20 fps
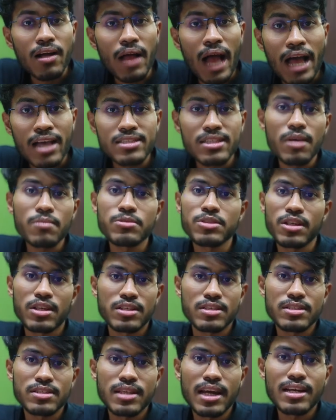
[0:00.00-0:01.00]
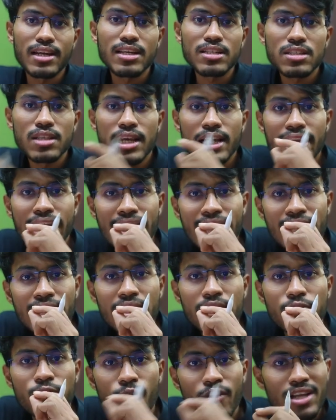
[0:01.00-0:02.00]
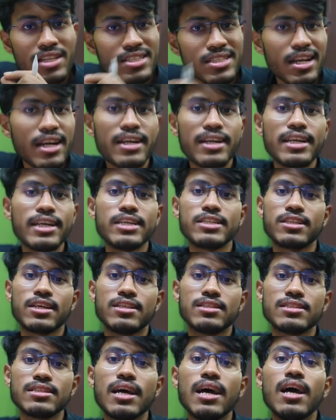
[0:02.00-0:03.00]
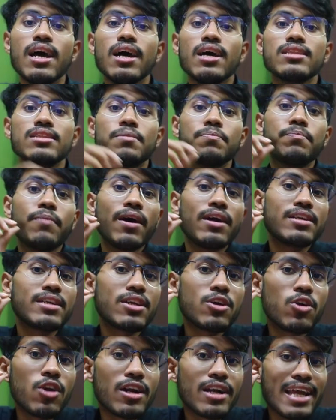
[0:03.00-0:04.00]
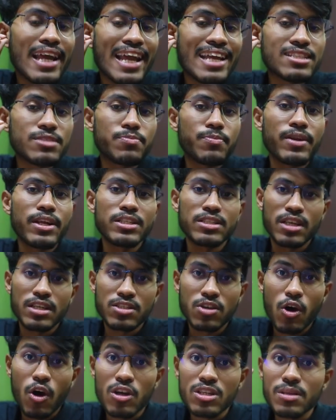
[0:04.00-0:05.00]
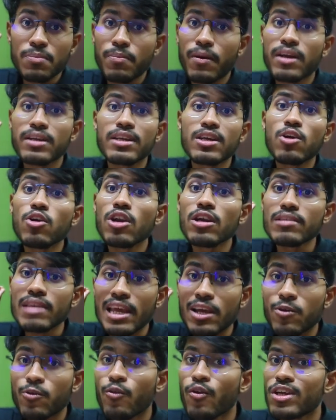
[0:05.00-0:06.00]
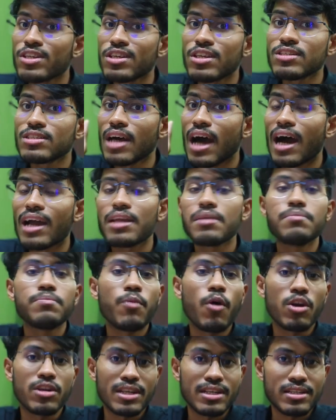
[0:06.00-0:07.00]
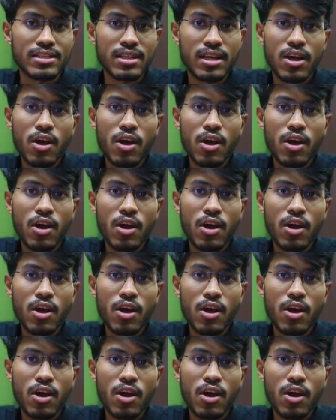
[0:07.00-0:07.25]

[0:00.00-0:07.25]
assumptions, that is in which conditions the particular expressions or the particular equations are important.